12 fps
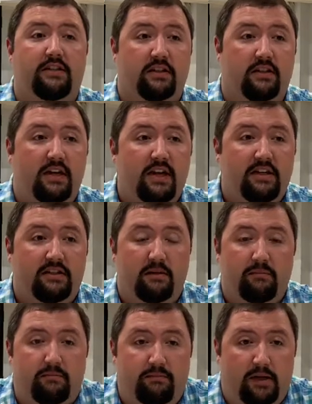to,
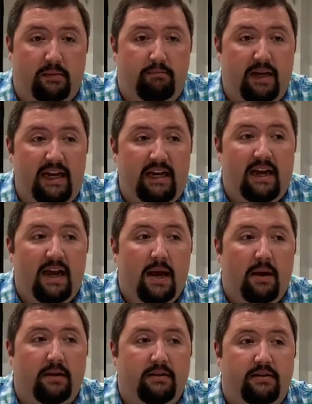to, to be
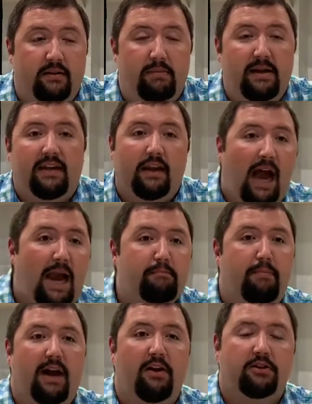to be light
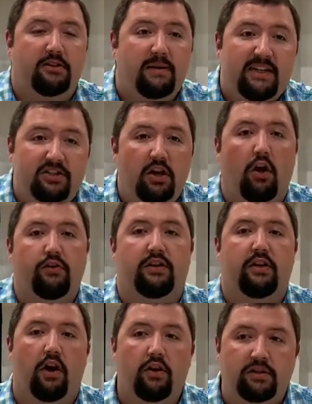bearers, to be salt of
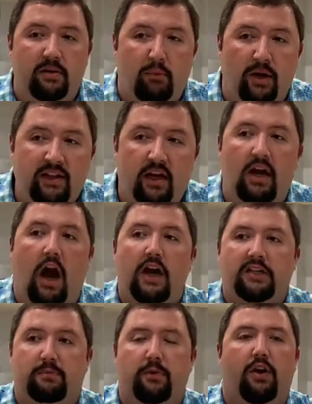the earth, to bring the
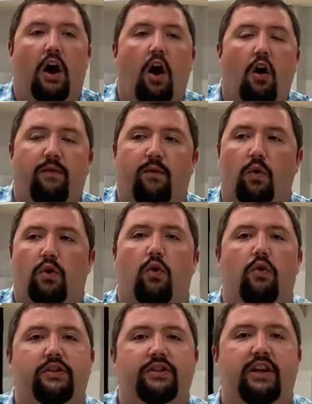gospel to all four
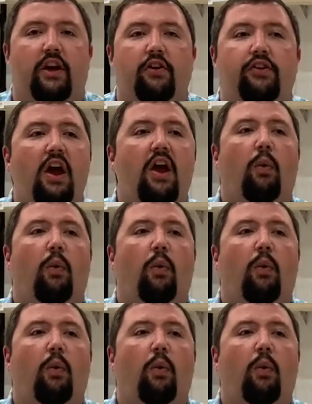corners of the earth.